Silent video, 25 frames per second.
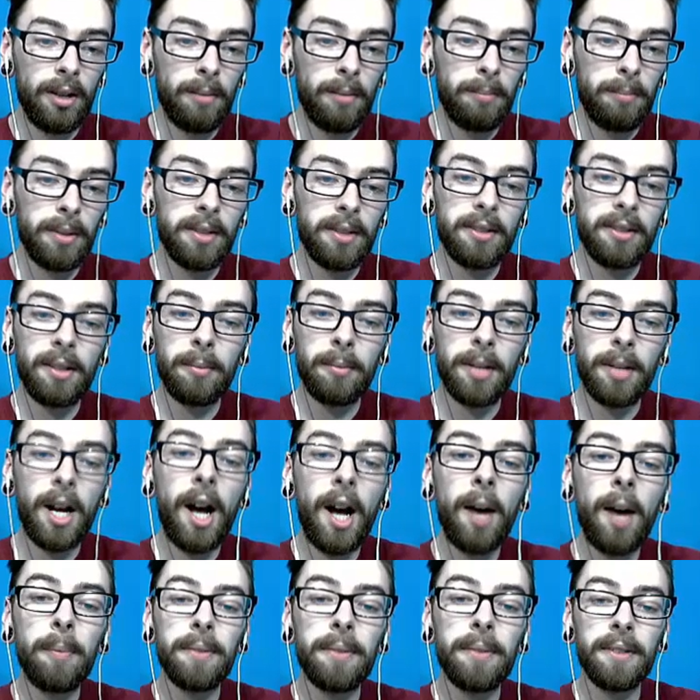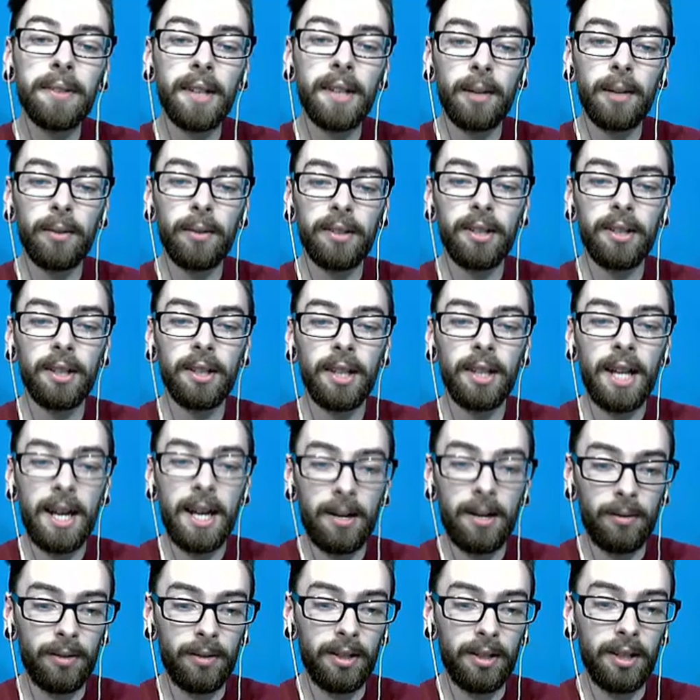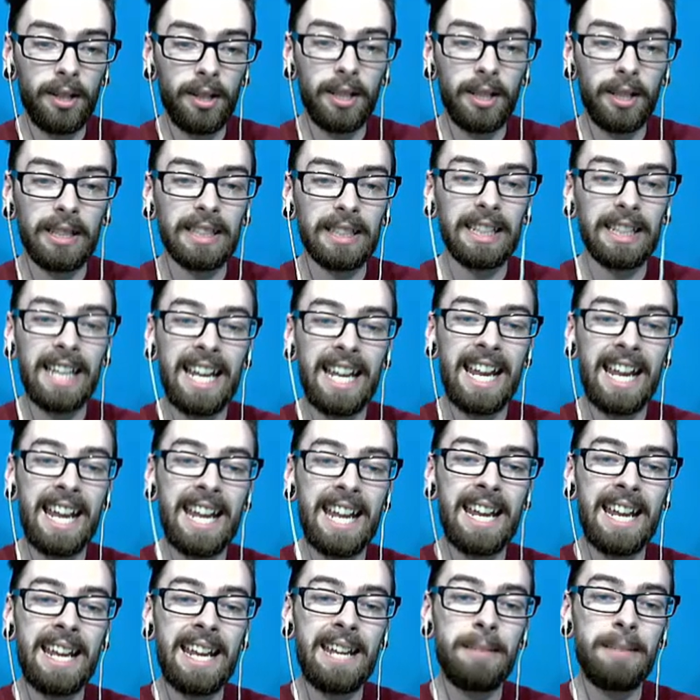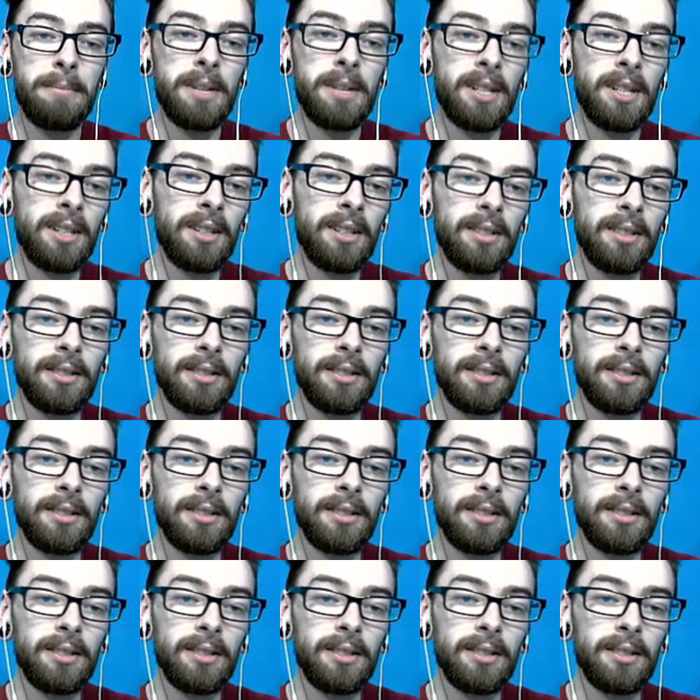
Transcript: but some cops said I wasn't allowed. Lame.